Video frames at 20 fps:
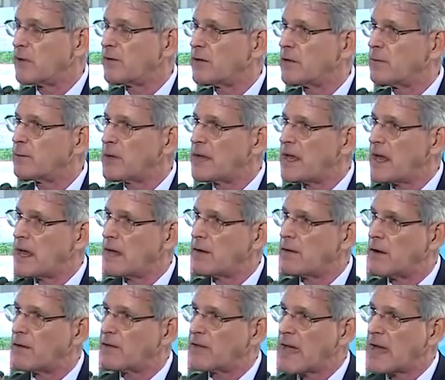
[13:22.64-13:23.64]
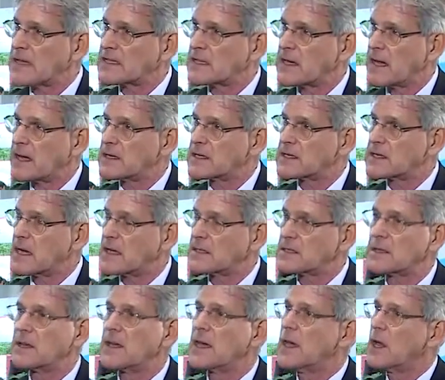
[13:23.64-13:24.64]
cubic per day of gas that I
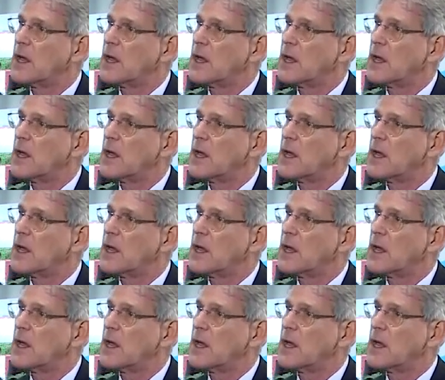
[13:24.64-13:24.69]
discussed.